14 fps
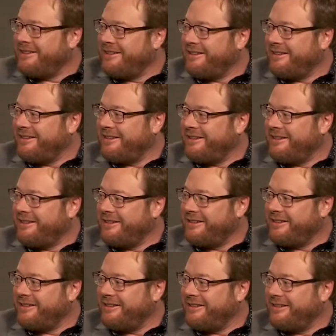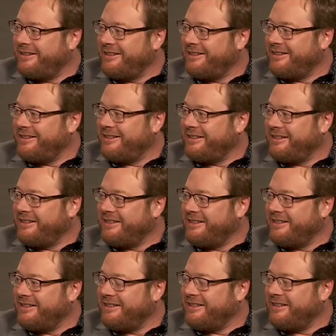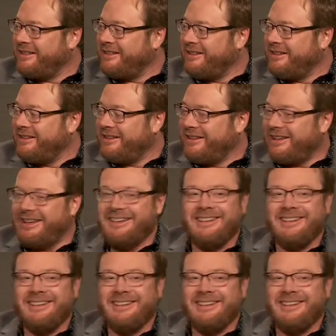(silent)